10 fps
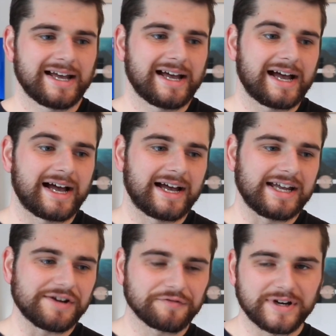
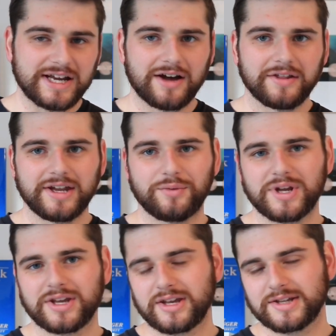every now and then we
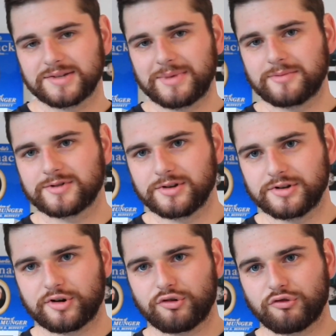can get some
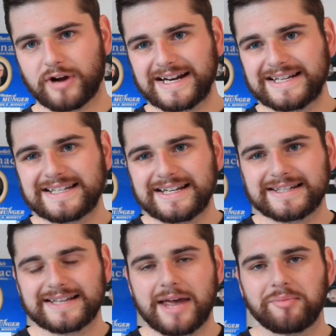absolute
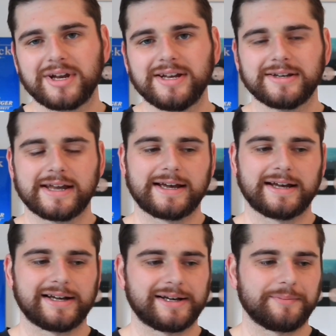craziness happening,
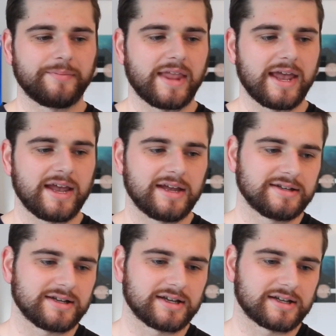and
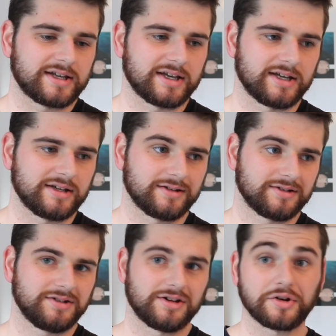it can,
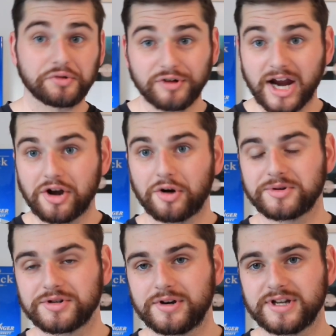you know, create
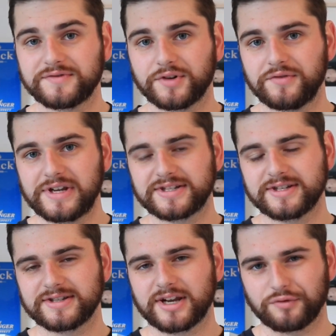opportunities for
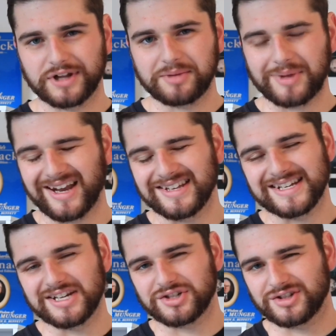investors that are really paying
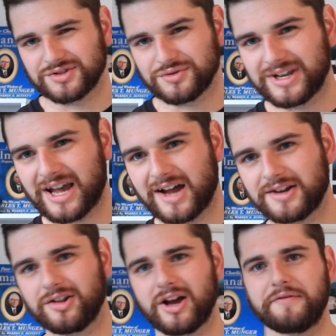attention to the
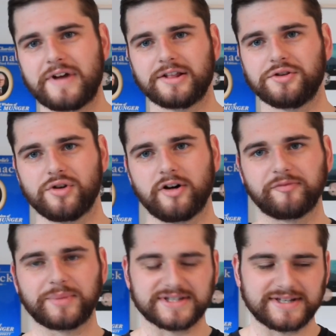underlying value
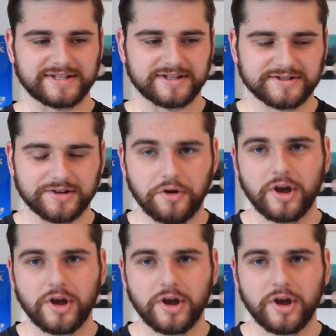of businesses. So